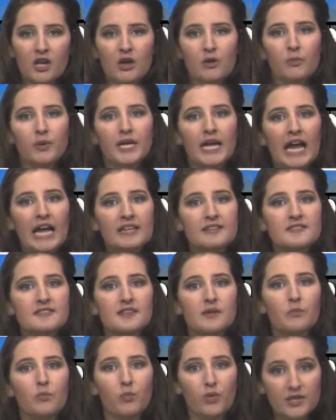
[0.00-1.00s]
We had
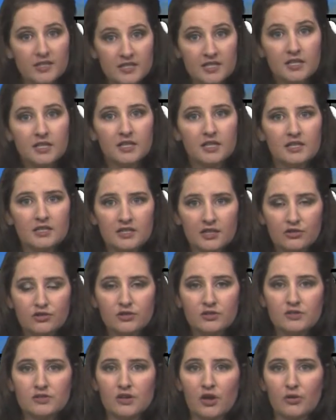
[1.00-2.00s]
some windy
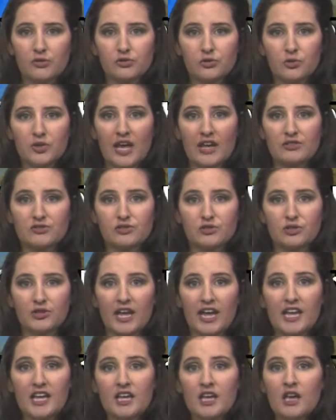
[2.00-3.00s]
conditions also
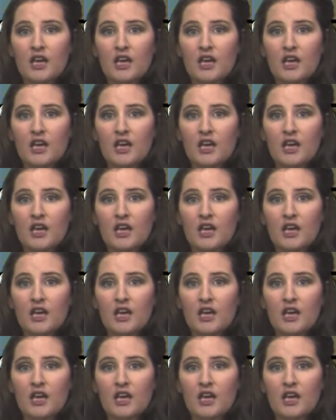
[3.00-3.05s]
yesterday.